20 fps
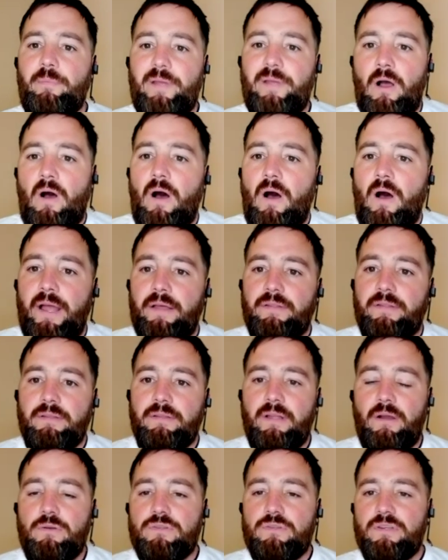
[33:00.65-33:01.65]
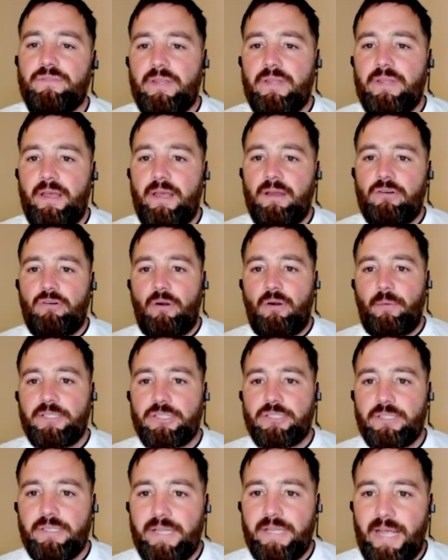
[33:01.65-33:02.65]
higher than those of their
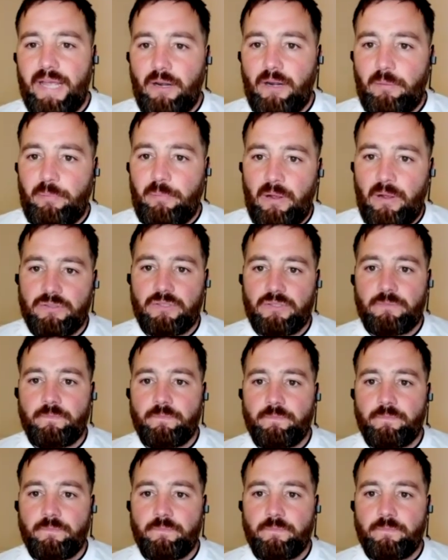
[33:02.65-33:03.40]
Croatian counterparts.